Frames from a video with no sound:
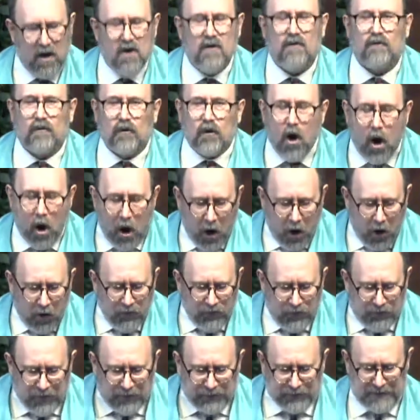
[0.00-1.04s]
for all
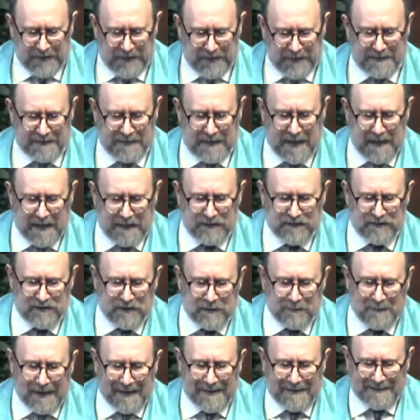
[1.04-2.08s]
50 states to
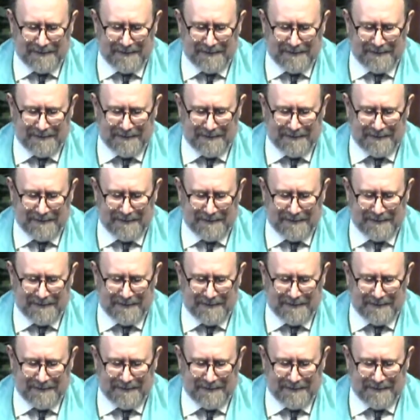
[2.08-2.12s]
make